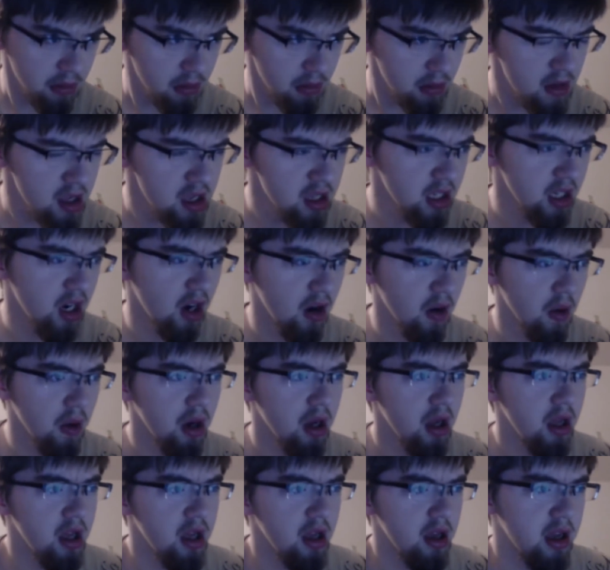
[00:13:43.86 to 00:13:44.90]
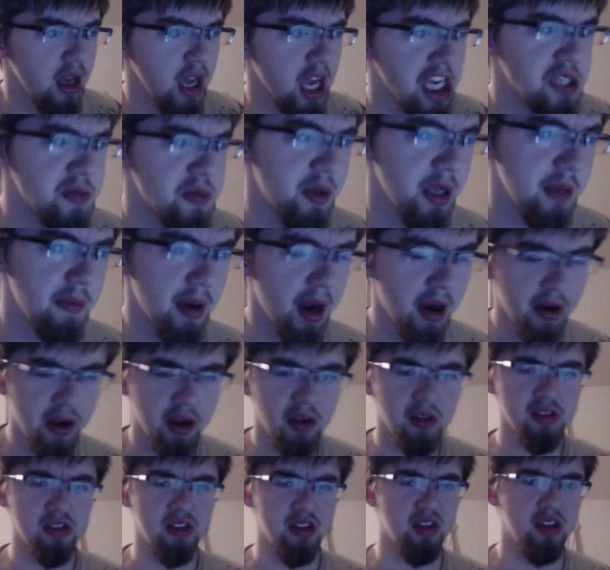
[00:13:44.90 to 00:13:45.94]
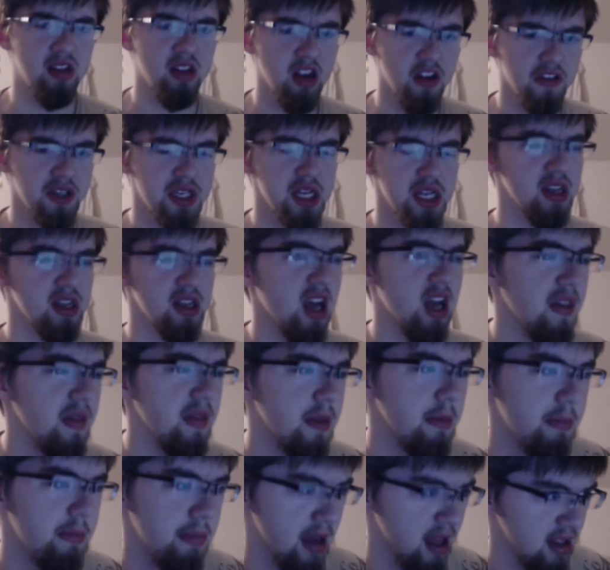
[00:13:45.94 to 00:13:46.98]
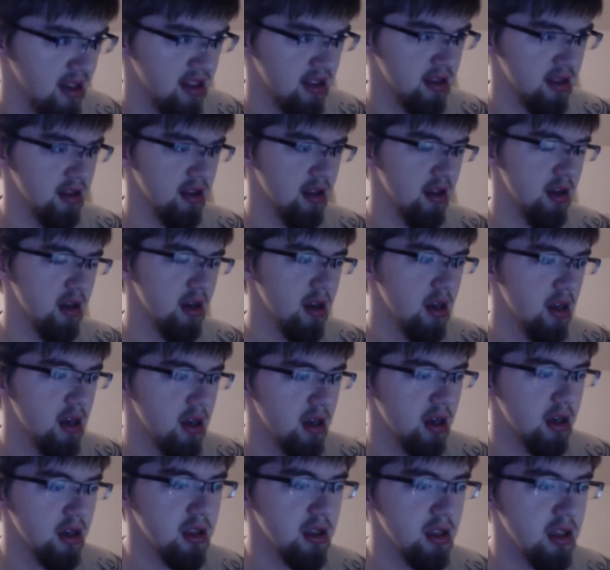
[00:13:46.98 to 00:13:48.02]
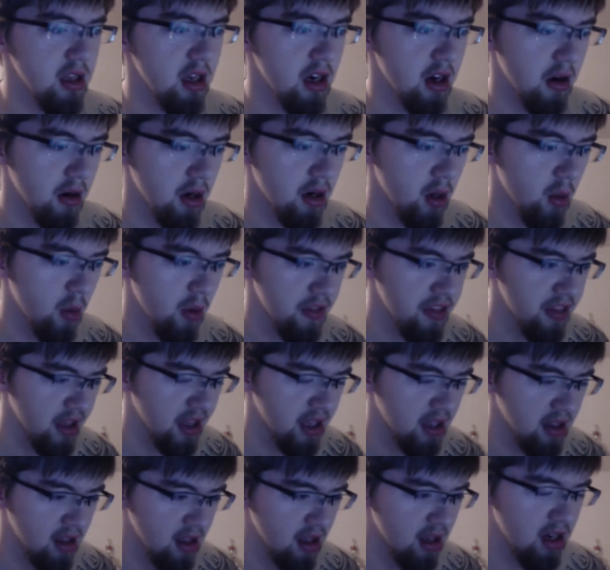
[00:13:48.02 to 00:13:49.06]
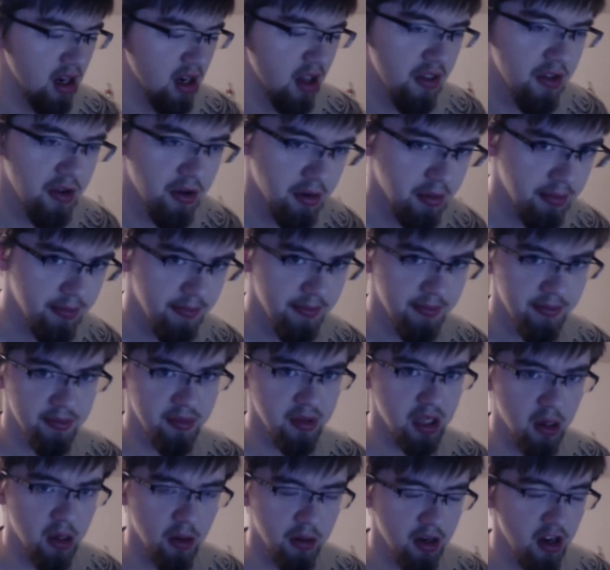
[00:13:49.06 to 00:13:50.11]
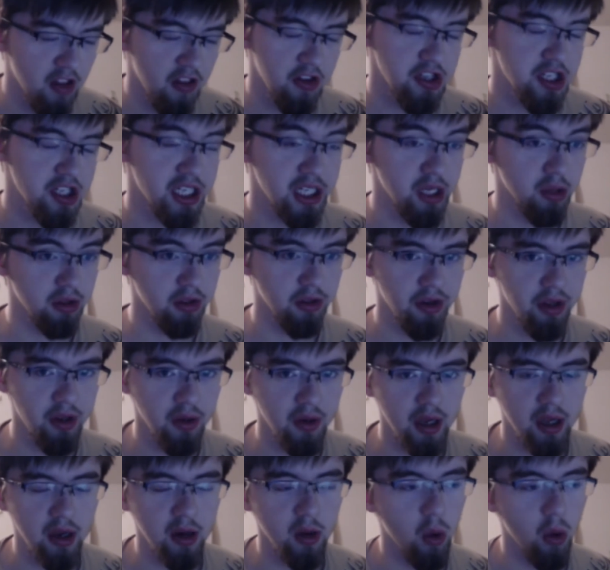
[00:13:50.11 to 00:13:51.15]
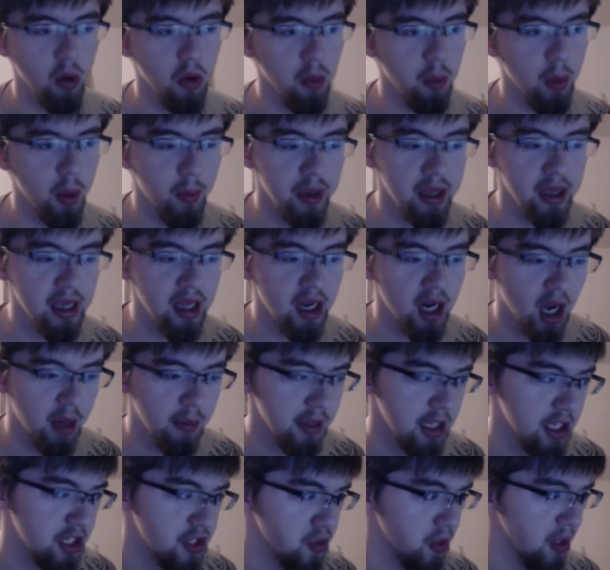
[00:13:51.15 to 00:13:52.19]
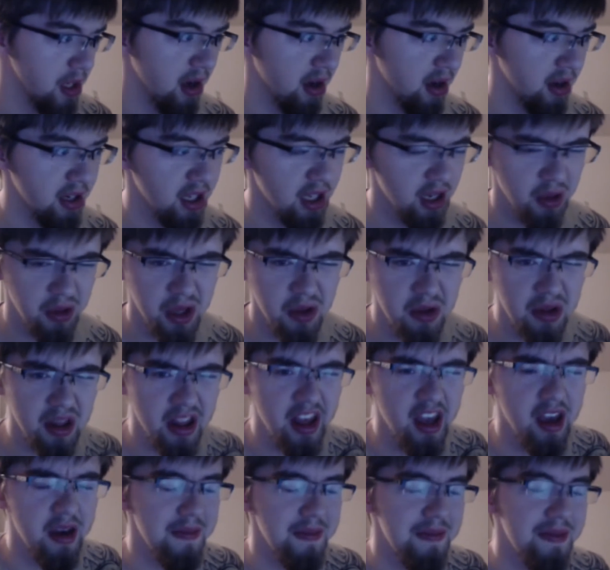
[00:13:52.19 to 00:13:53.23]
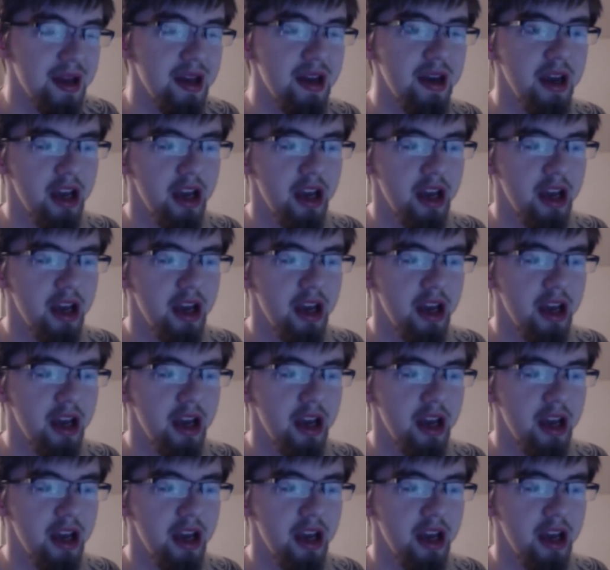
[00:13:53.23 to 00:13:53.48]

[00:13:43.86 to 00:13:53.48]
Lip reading: HP barriers and stuff. She's not the best. Go with like another shielder unit, or when we get on the Tridon, use him.